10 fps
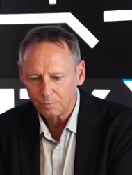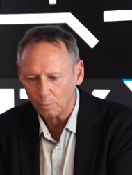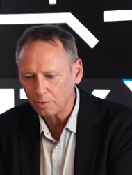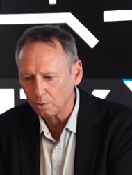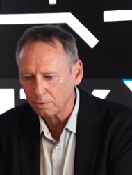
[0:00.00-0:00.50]

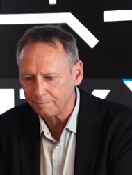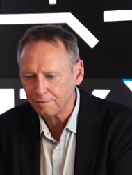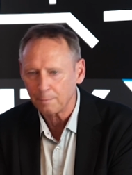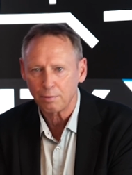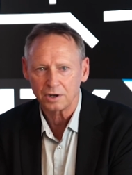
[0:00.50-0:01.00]
what we call
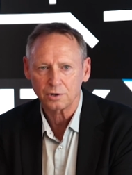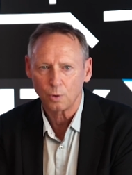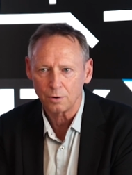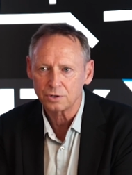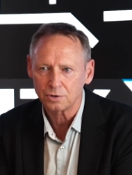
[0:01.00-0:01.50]
configure, price,
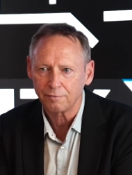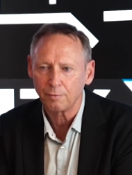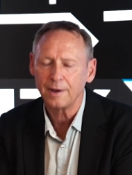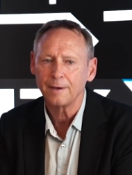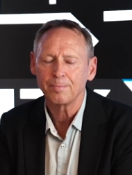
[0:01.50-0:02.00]
quote
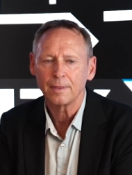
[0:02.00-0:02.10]
software